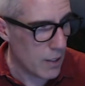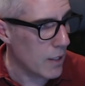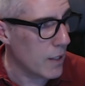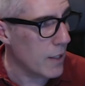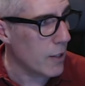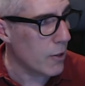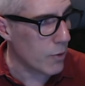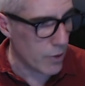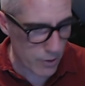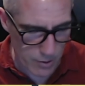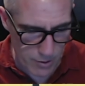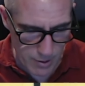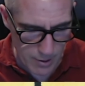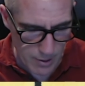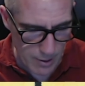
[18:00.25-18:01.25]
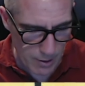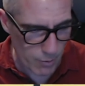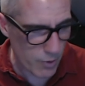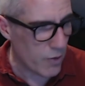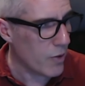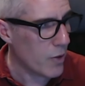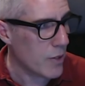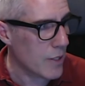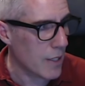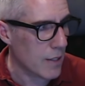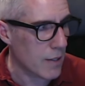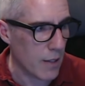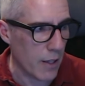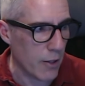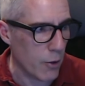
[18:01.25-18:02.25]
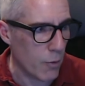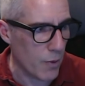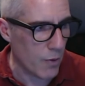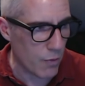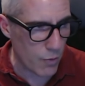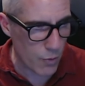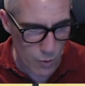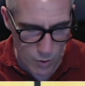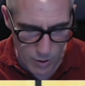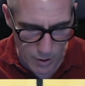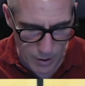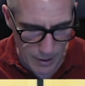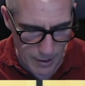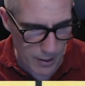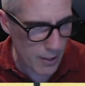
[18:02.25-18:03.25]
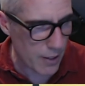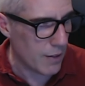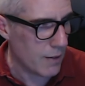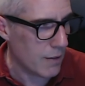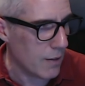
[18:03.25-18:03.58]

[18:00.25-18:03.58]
equals, and we've used this length before, and it's,